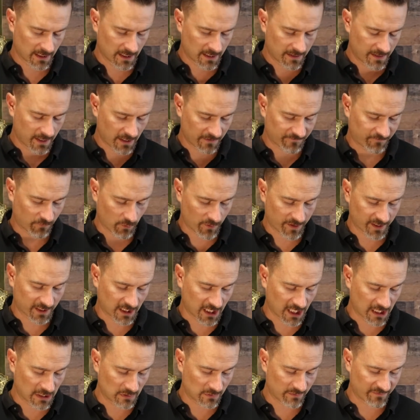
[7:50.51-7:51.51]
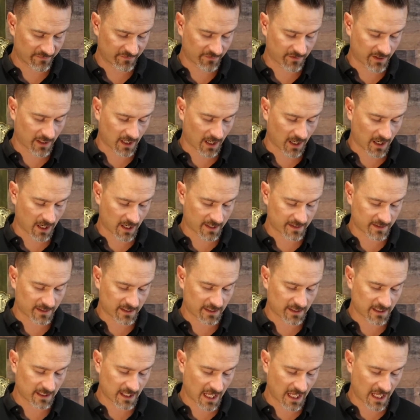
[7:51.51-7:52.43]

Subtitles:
Therefore, the kingdom of God,